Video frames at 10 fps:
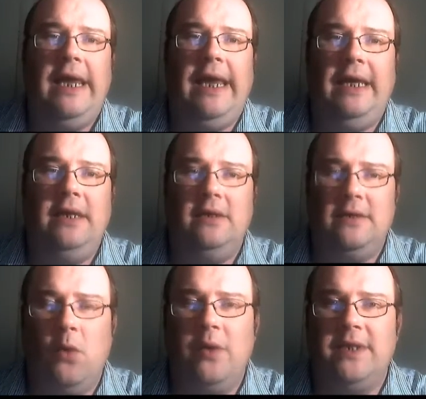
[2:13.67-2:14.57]

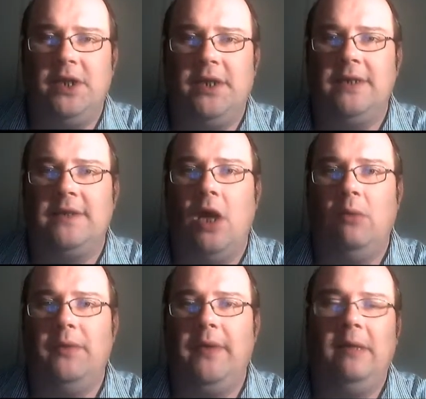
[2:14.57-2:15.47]
it's always good to consult
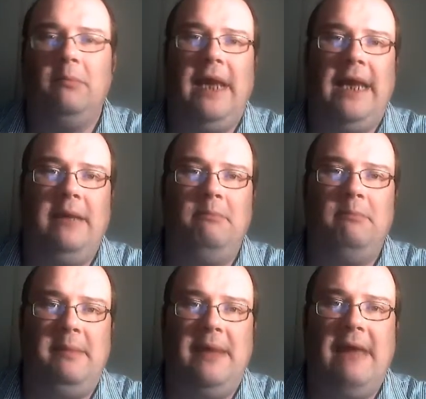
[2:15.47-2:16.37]
with them and
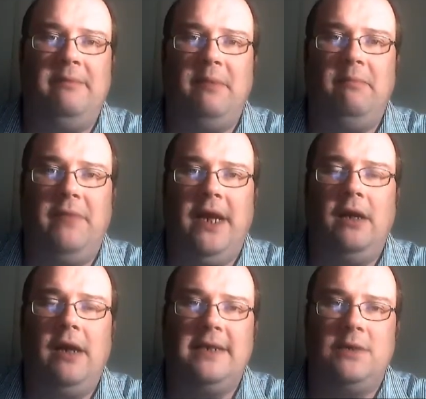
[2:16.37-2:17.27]
maybe have them
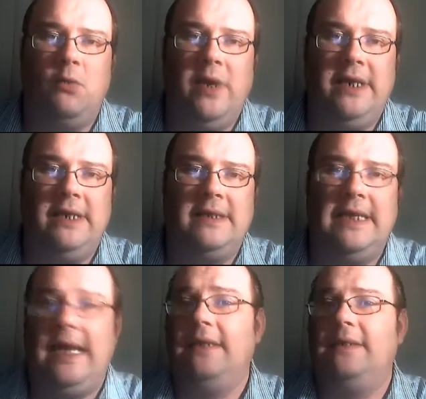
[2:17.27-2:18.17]
there as a witness
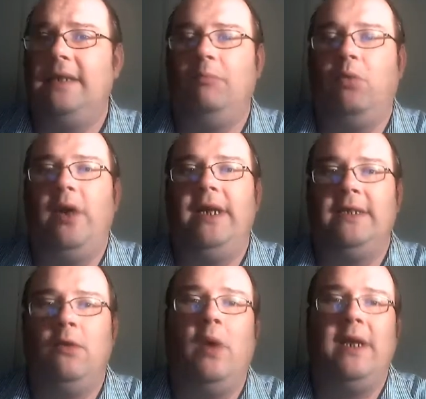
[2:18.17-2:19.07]
in case the employee
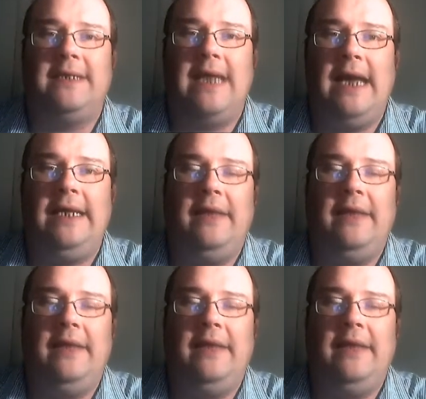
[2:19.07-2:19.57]
doesn't want to sign it,